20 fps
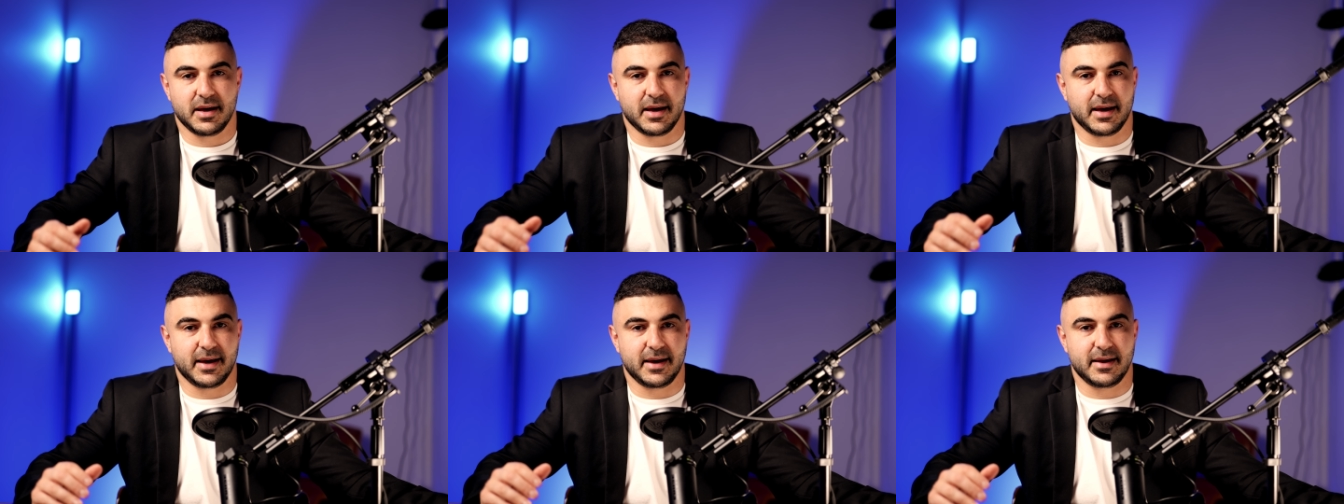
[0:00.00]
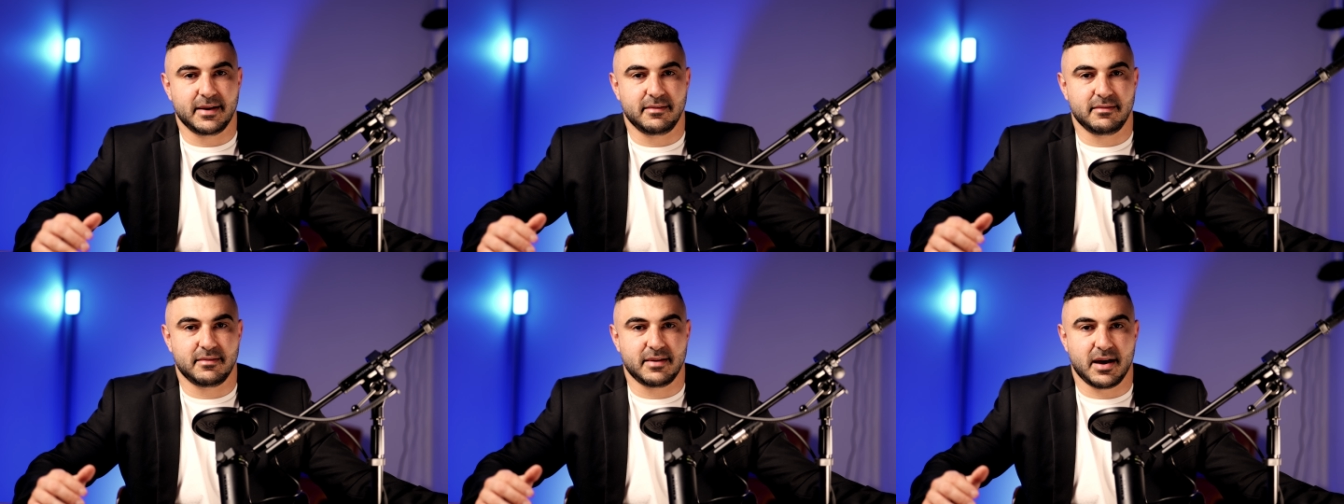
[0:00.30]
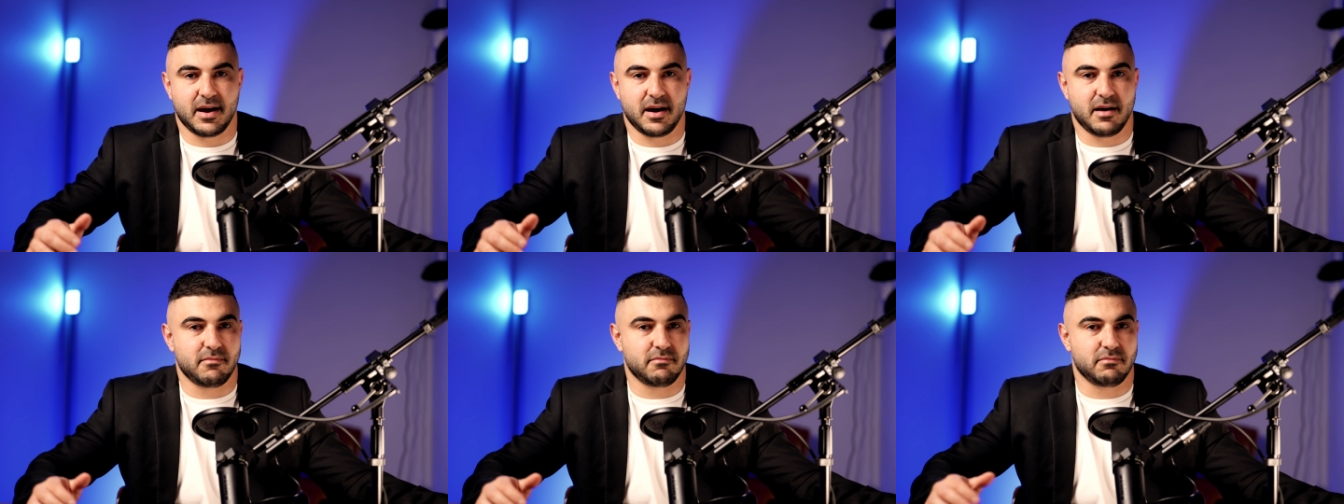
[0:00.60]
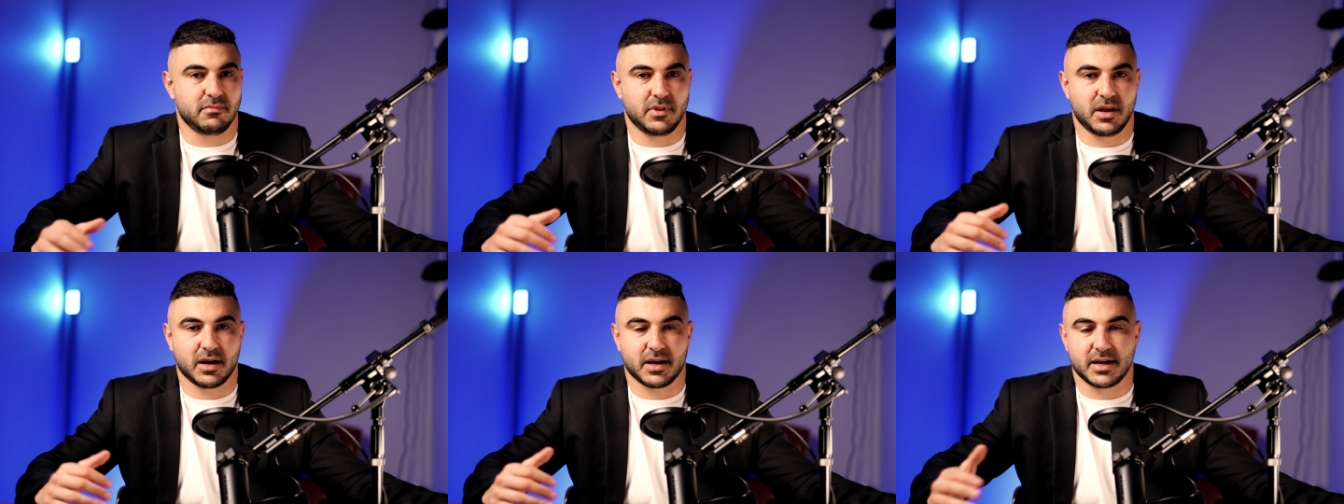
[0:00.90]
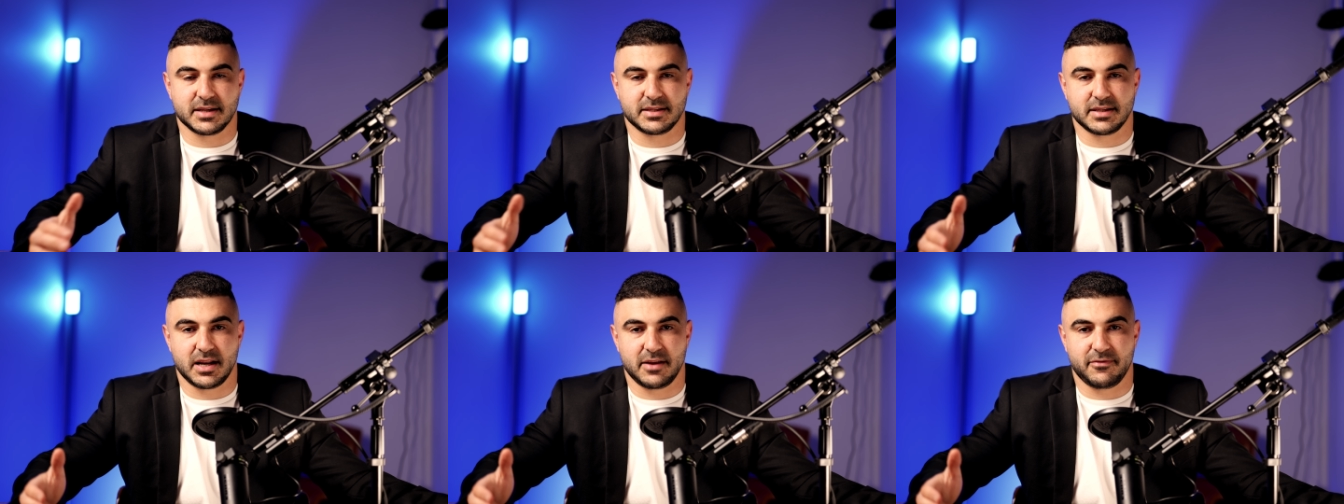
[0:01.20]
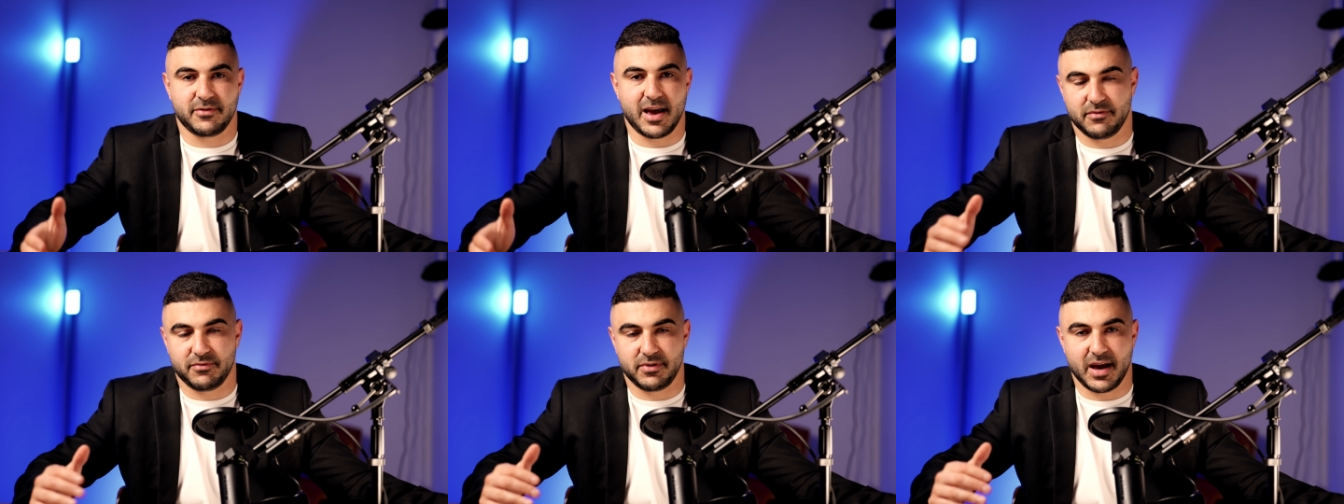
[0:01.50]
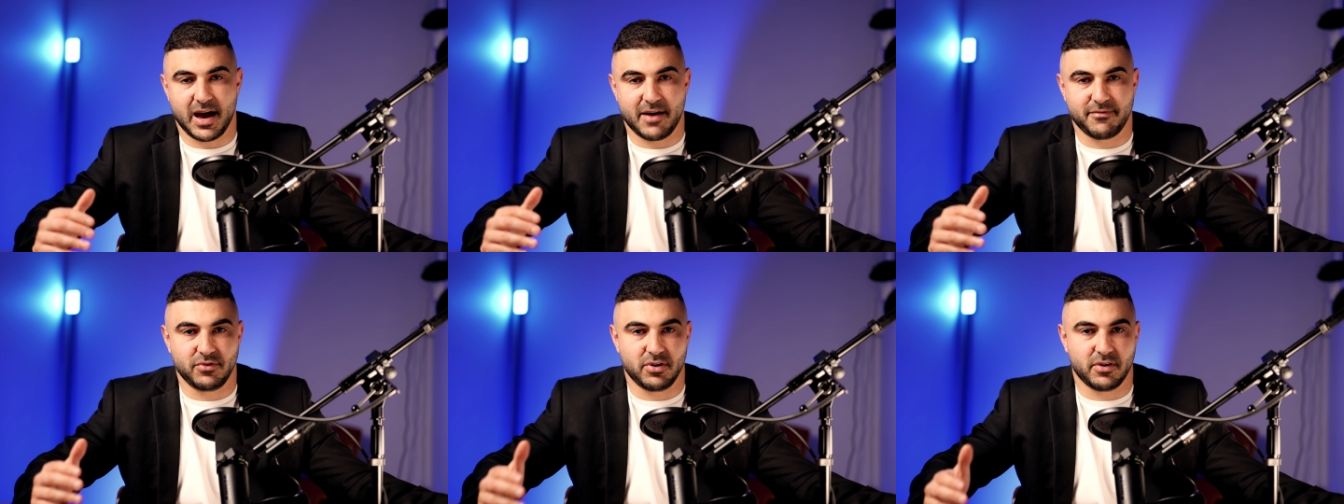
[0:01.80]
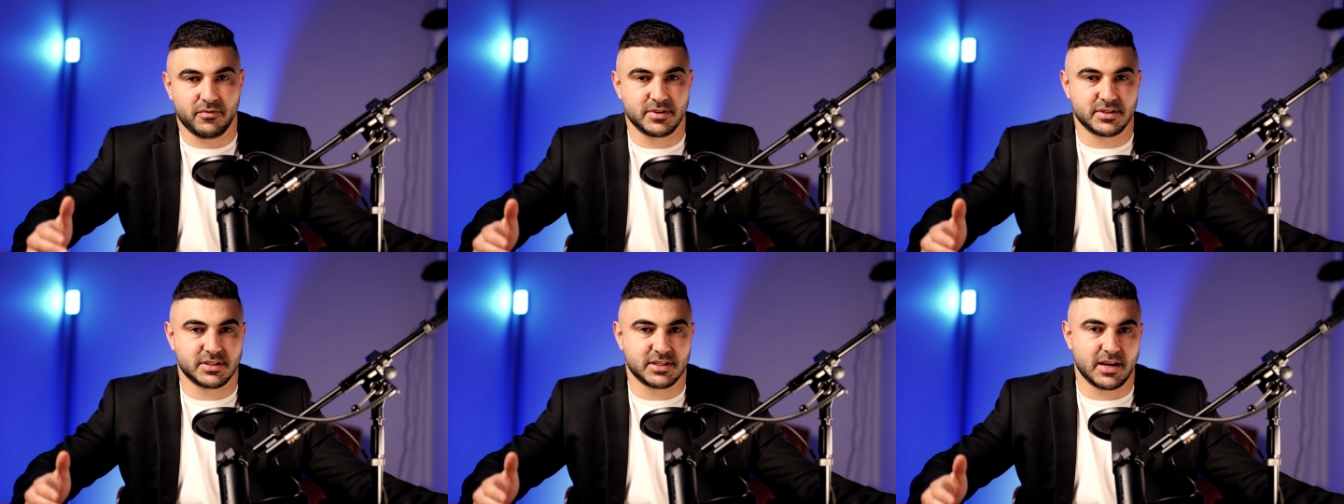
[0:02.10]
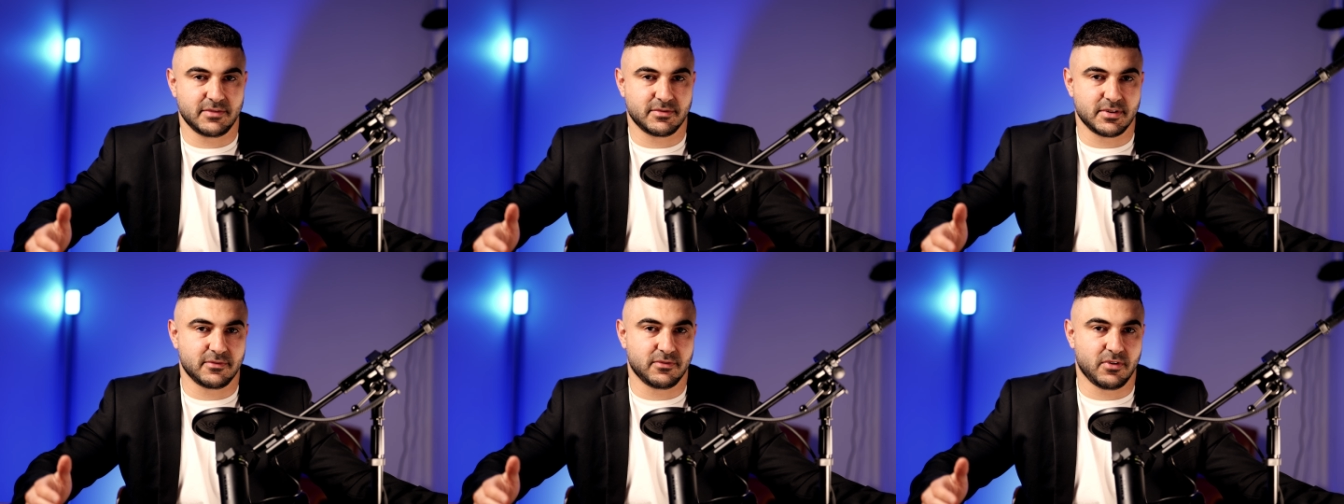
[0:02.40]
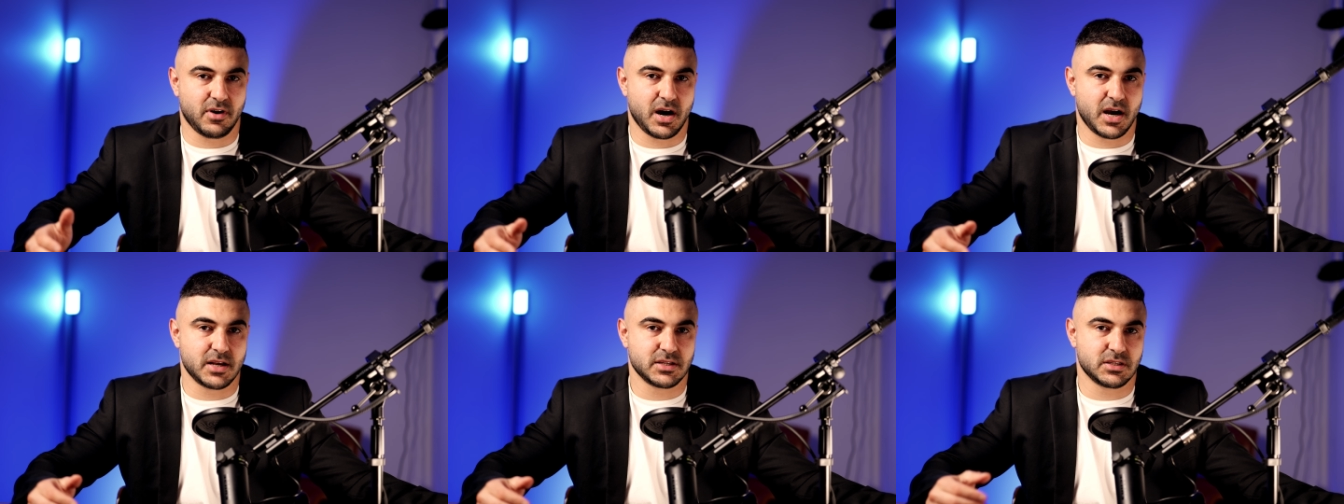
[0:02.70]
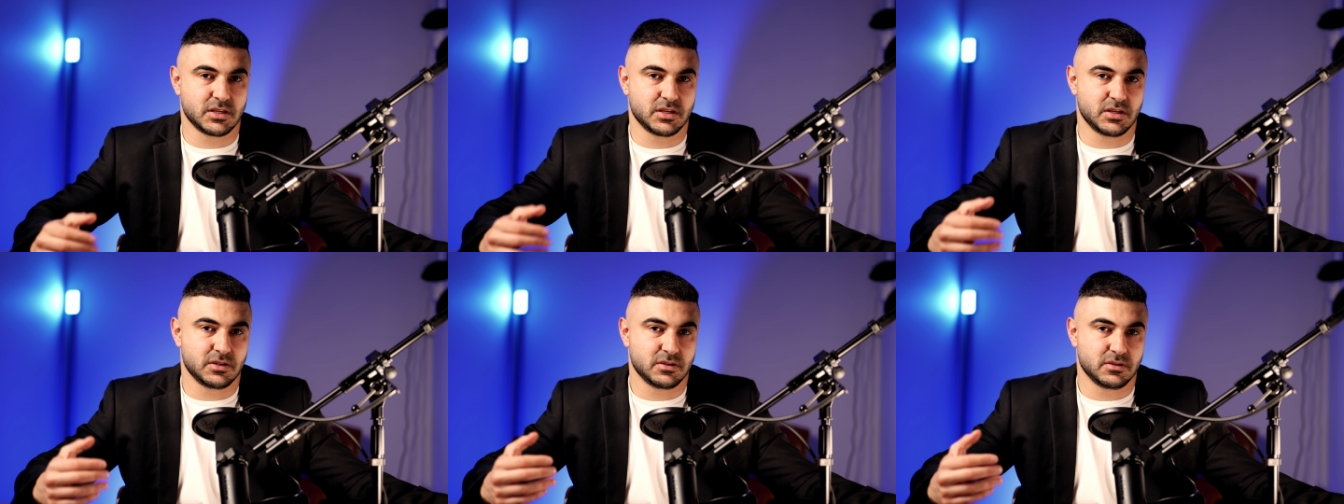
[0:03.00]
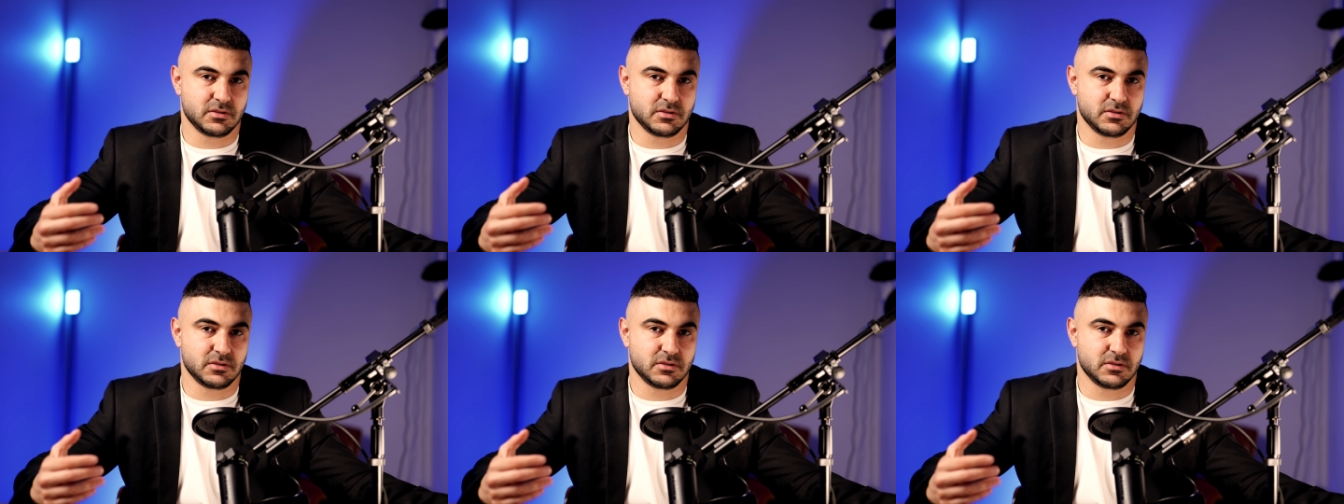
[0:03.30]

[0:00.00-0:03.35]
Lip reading: And like I said, if you have not received advice,